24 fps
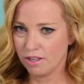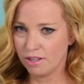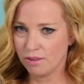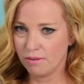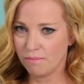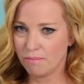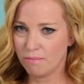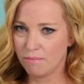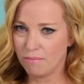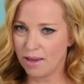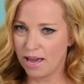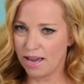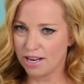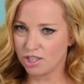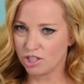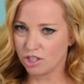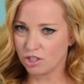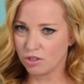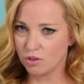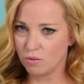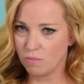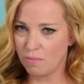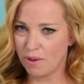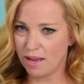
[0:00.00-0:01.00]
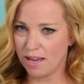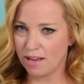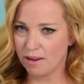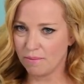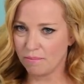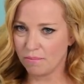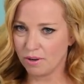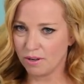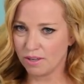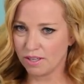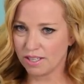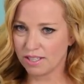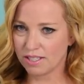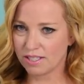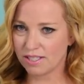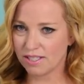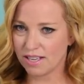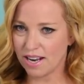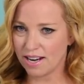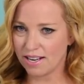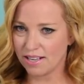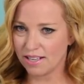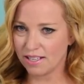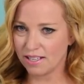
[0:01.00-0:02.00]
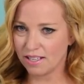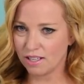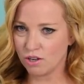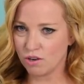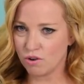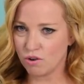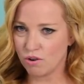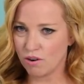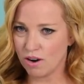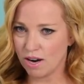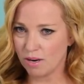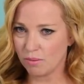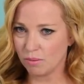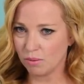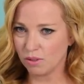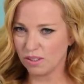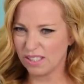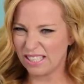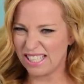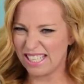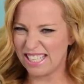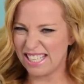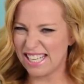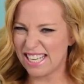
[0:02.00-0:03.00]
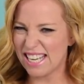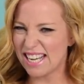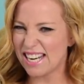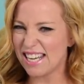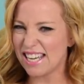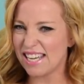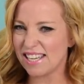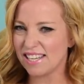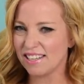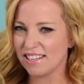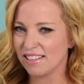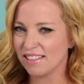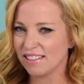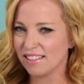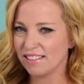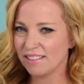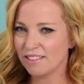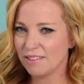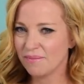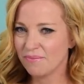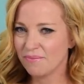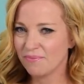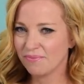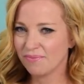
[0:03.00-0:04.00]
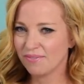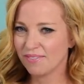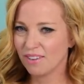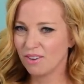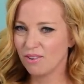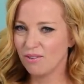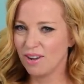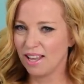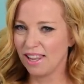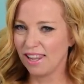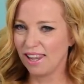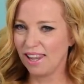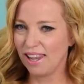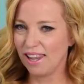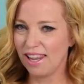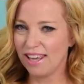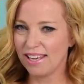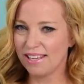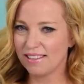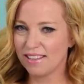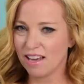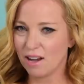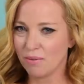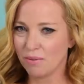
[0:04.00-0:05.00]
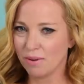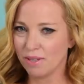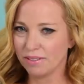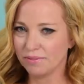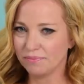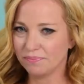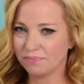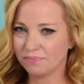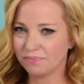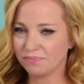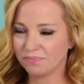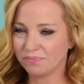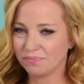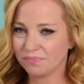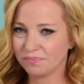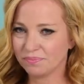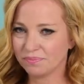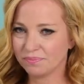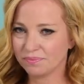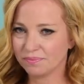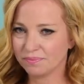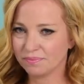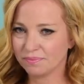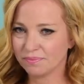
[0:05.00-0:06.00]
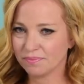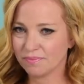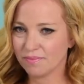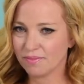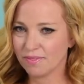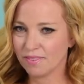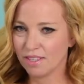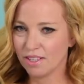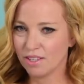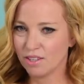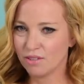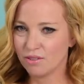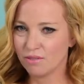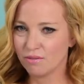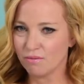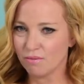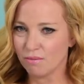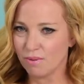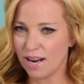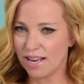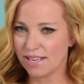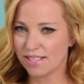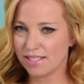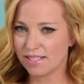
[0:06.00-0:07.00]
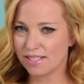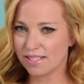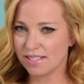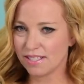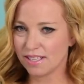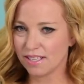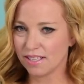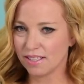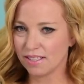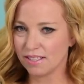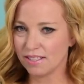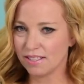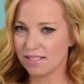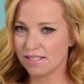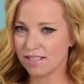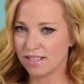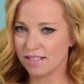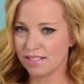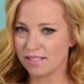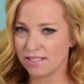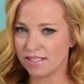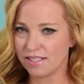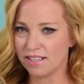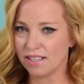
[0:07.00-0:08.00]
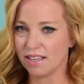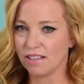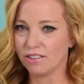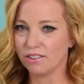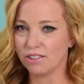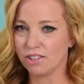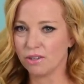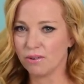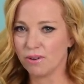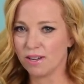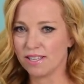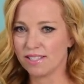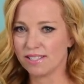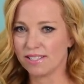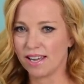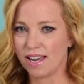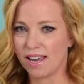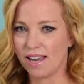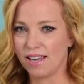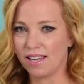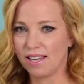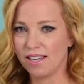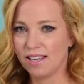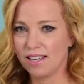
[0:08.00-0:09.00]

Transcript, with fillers: Magical, pampered, excited, incredible, giddy. Oh, I like that one. Rested, says DL USA.